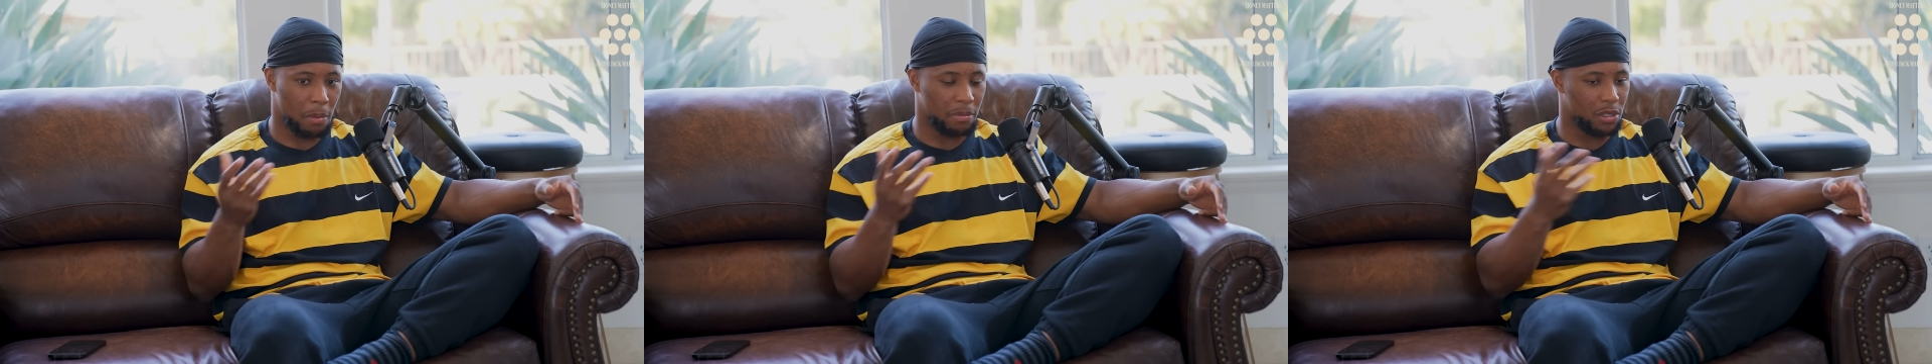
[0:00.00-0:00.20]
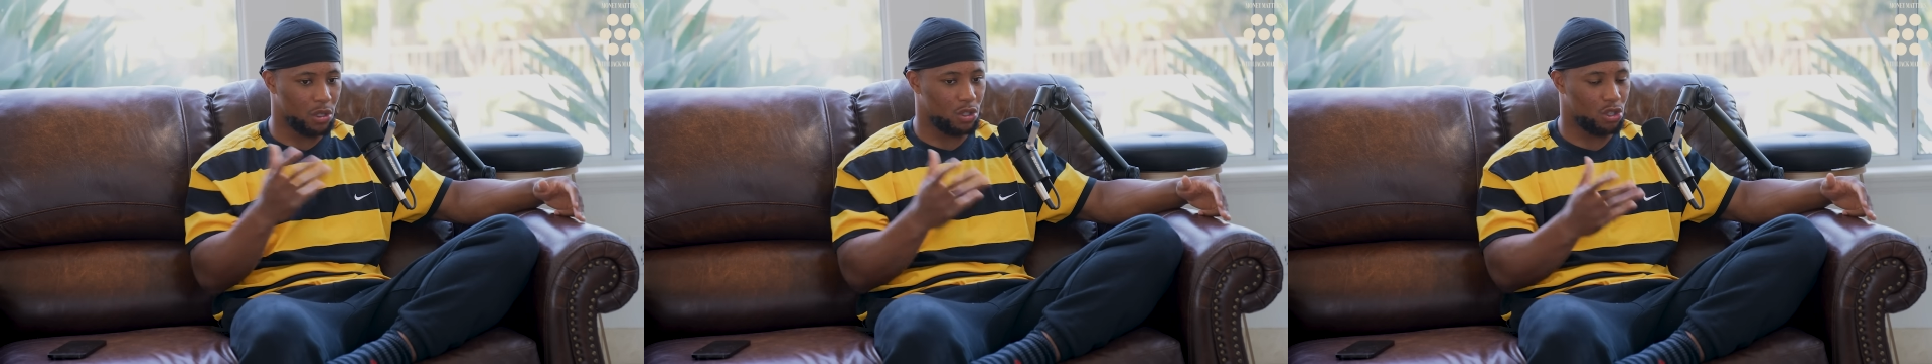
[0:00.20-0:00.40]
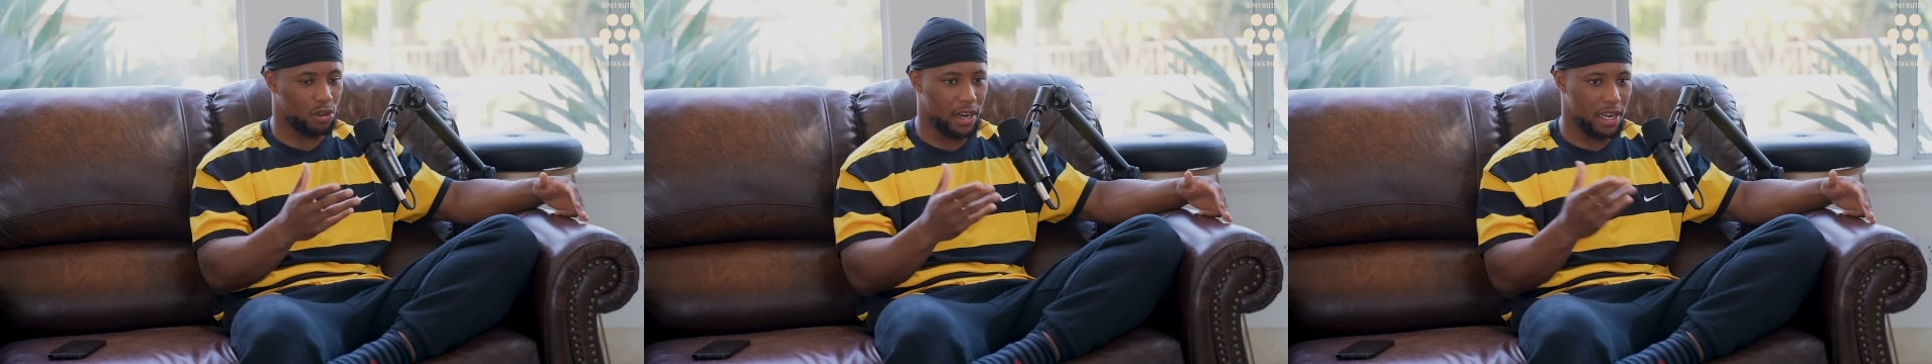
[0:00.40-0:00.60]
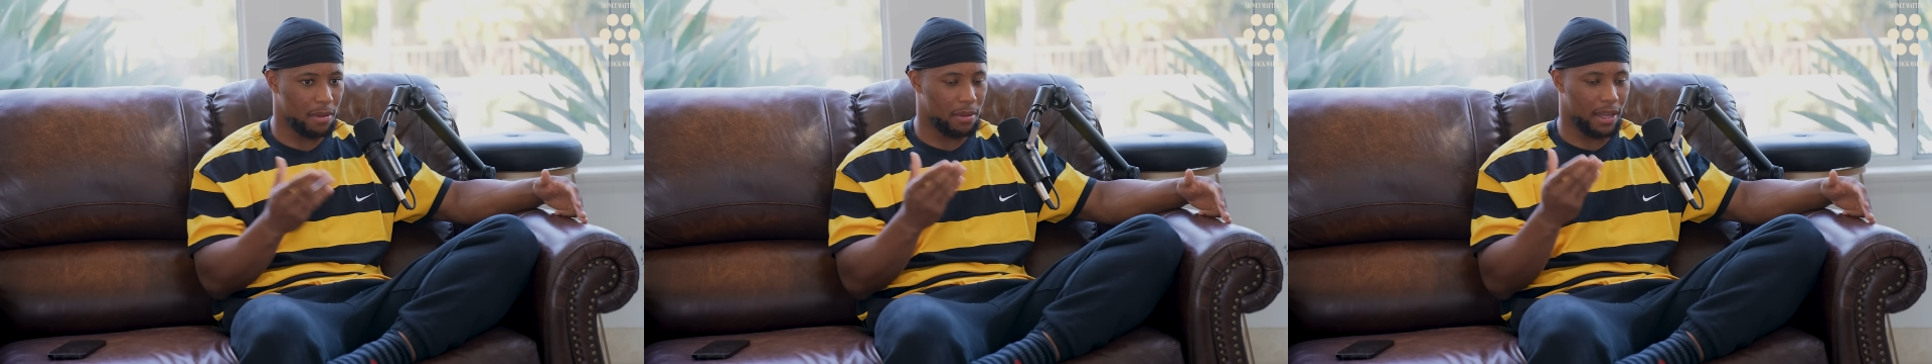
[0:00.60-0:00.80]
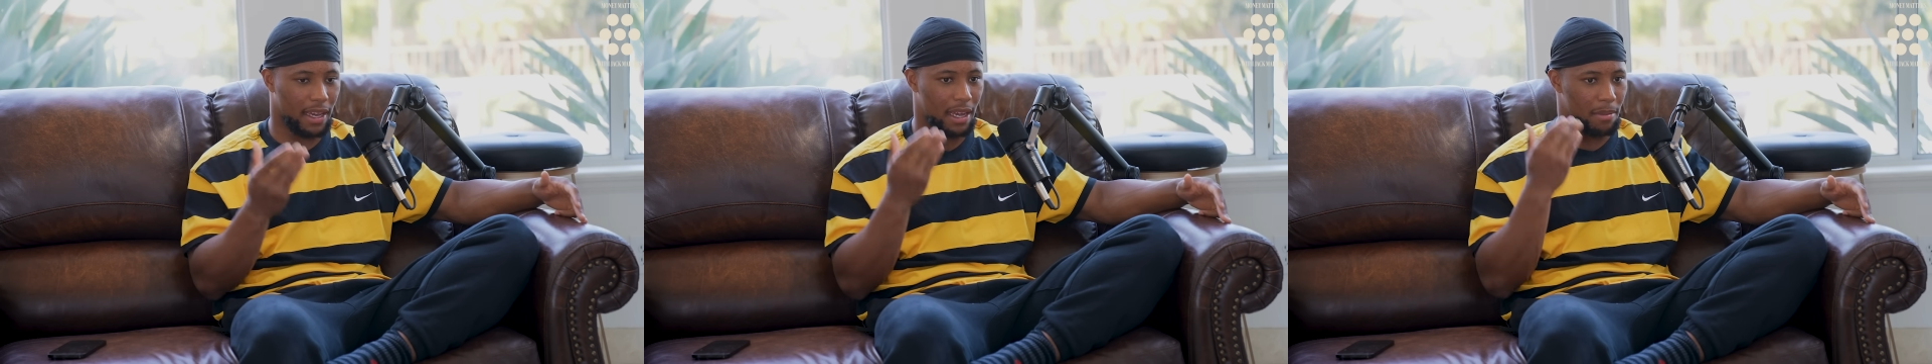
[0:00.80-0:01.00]
I'm still training,
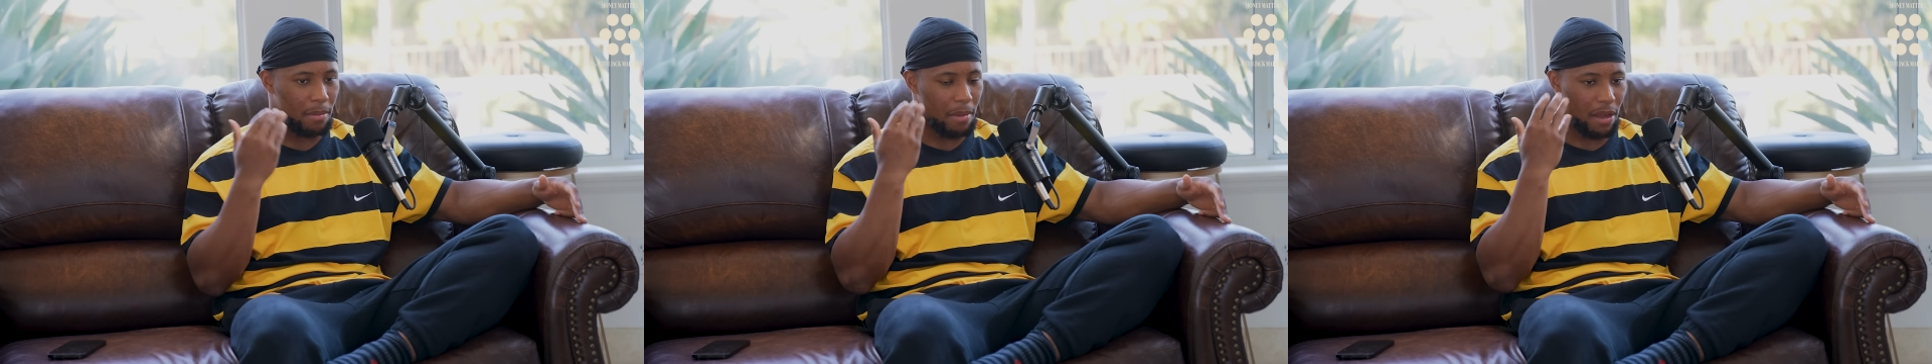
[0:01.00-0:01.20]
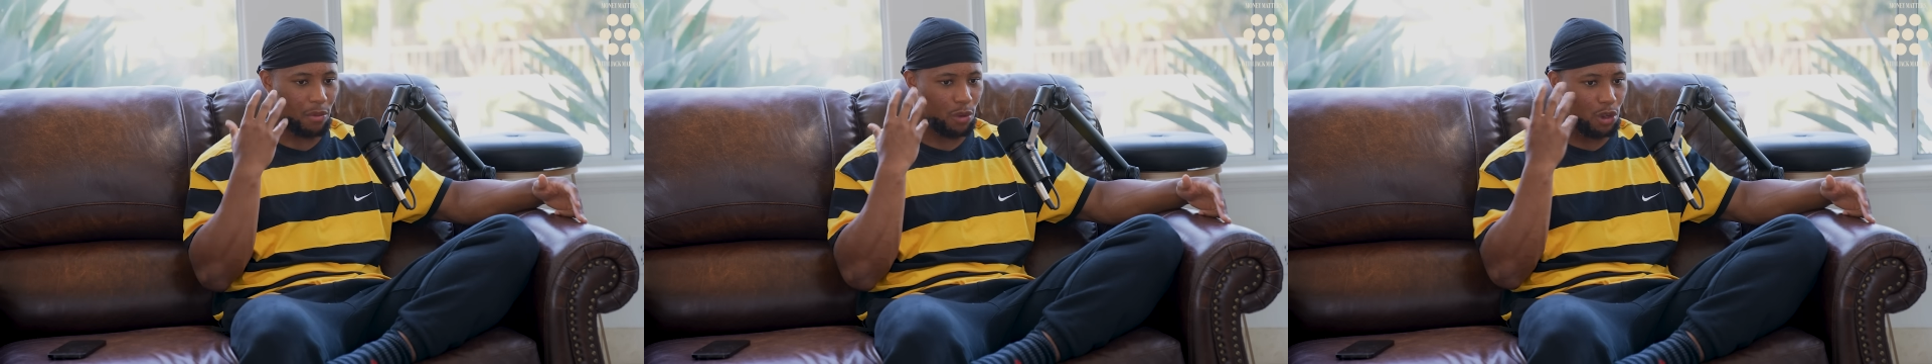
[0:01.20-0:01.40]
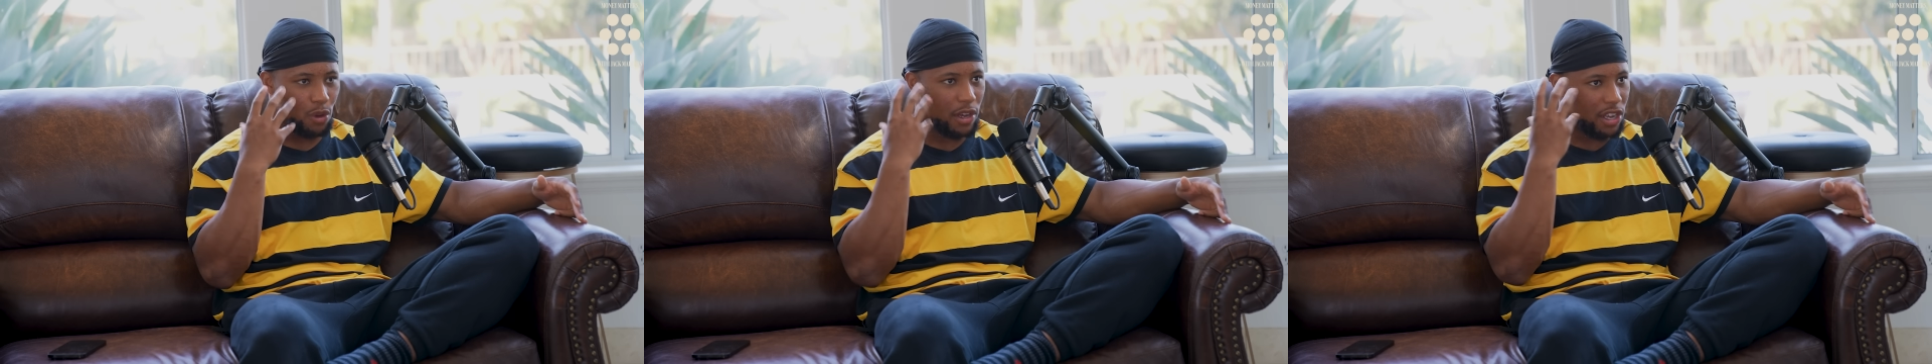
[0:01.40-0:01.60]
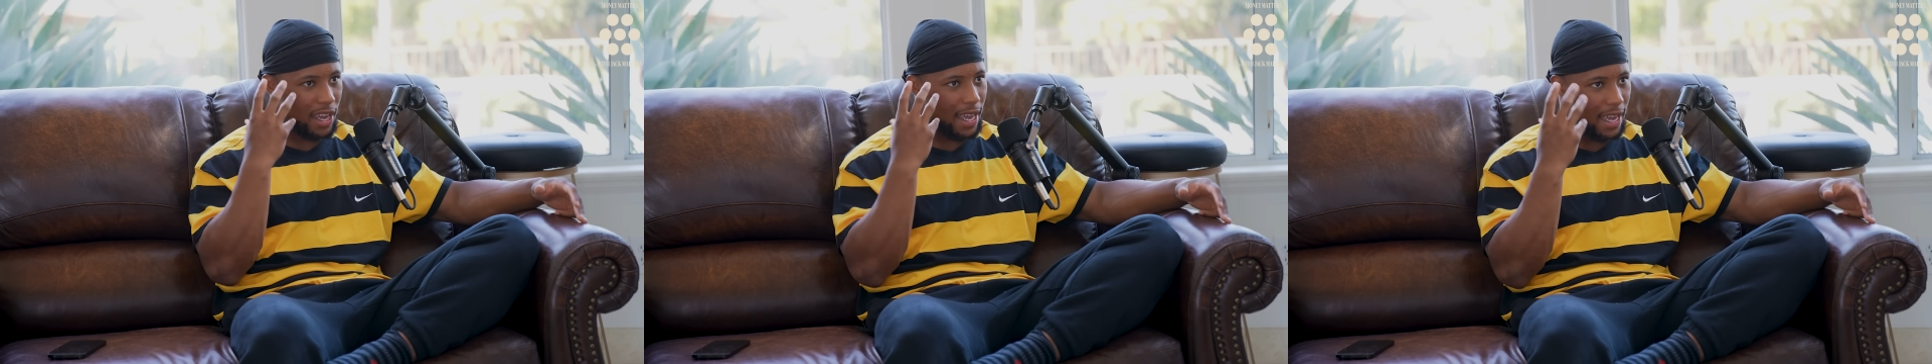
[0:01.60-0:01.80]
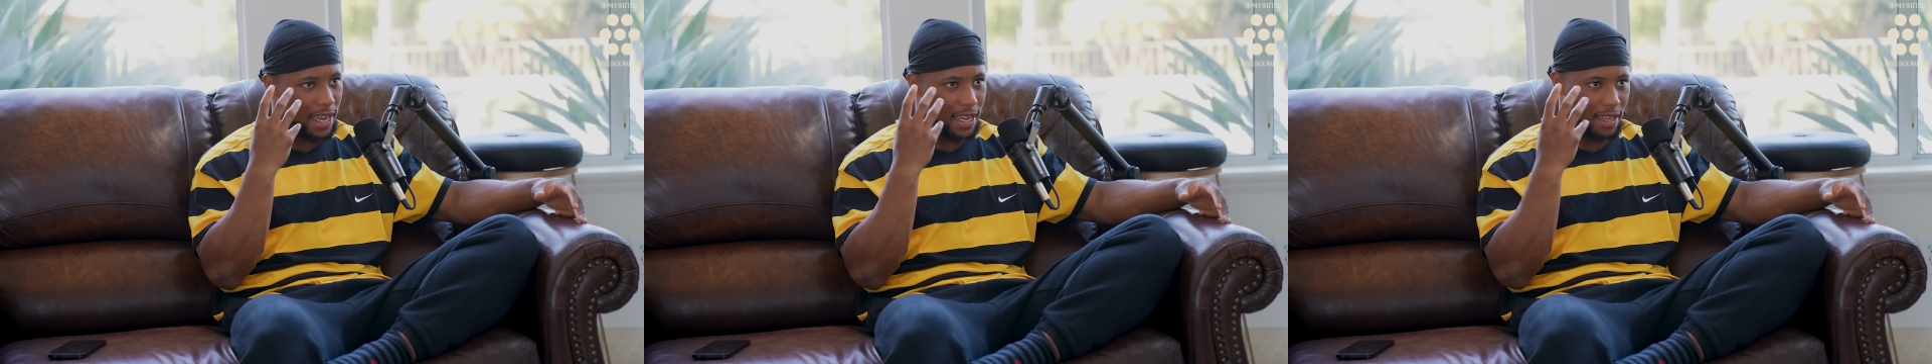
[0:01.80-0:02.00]
but like, and when you get in your
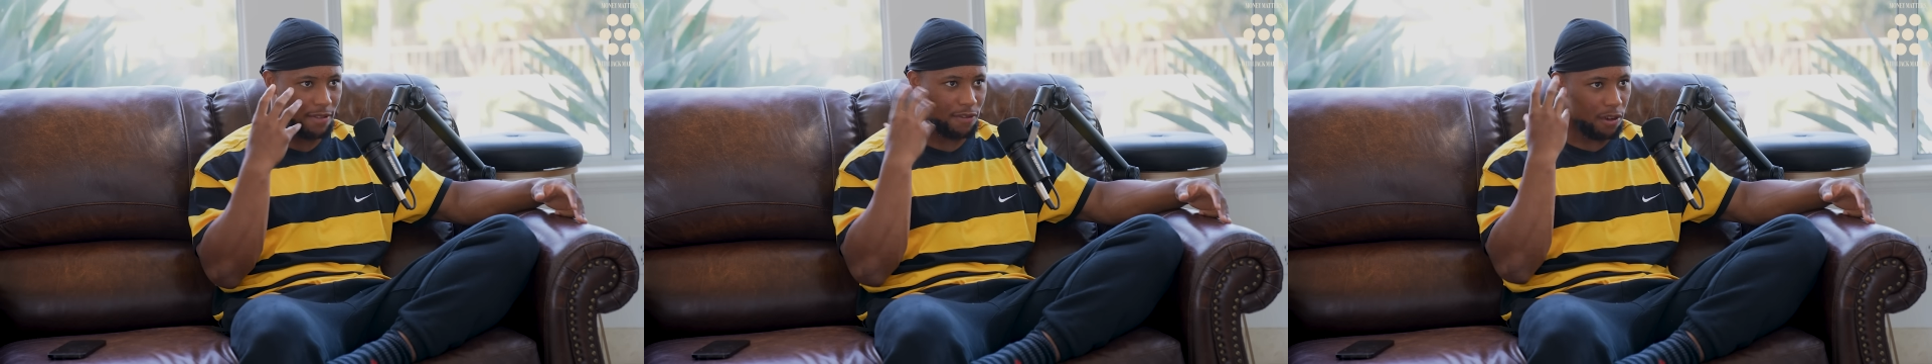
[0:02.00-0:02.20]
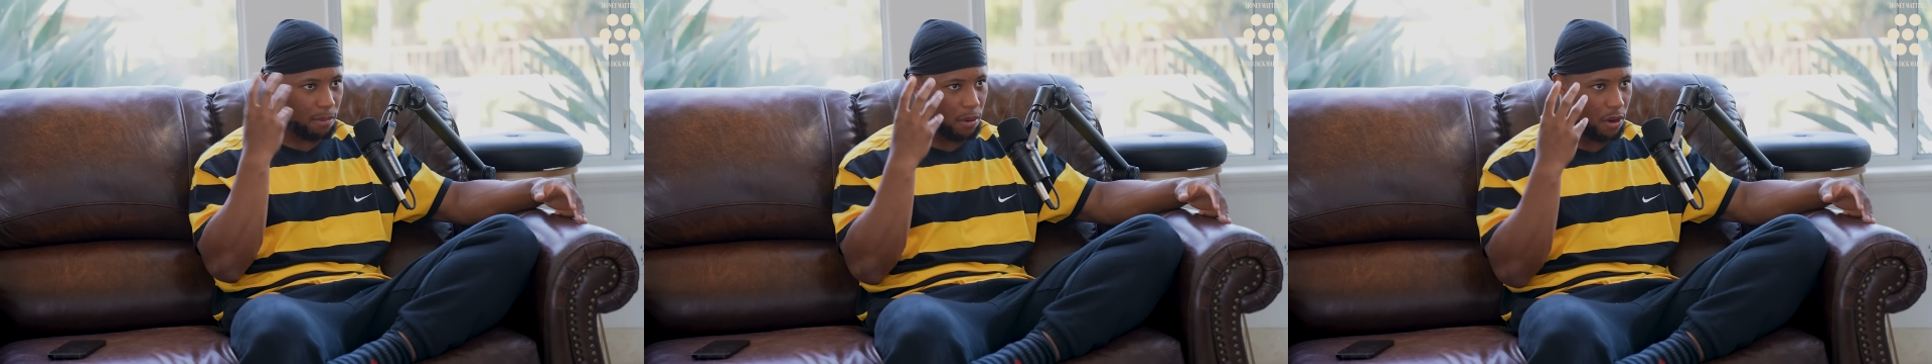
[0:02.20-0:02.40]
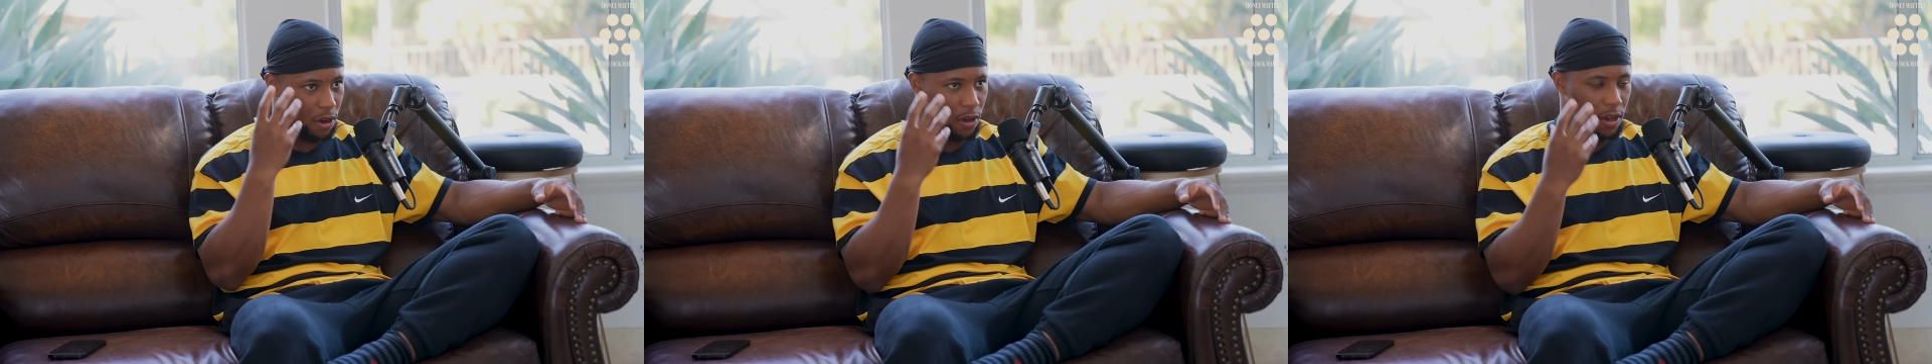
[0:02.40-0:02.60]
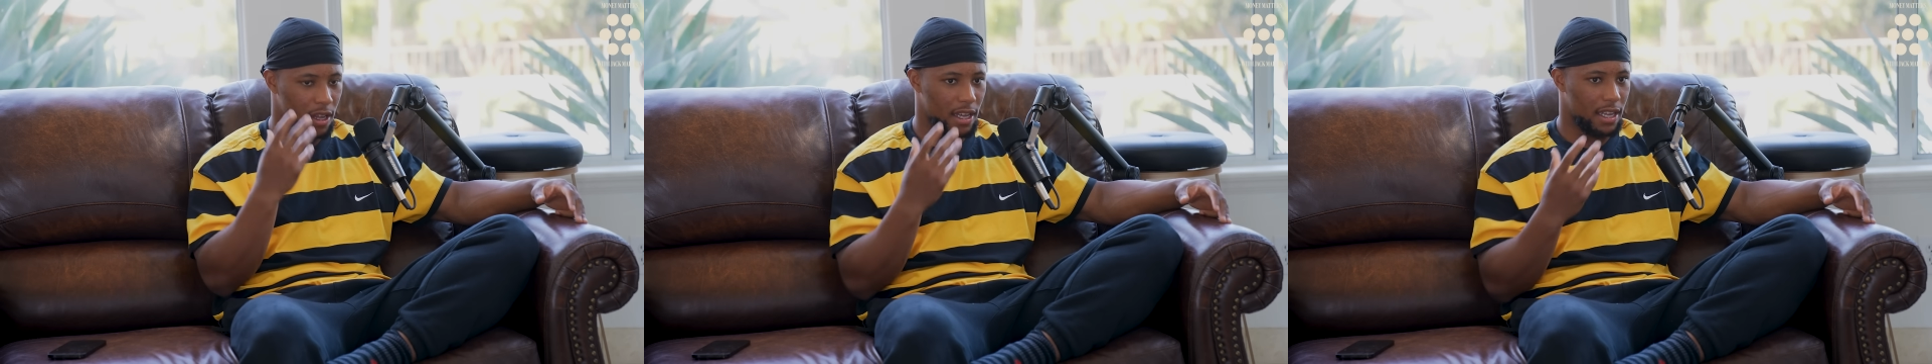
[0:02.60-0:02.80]
head in football,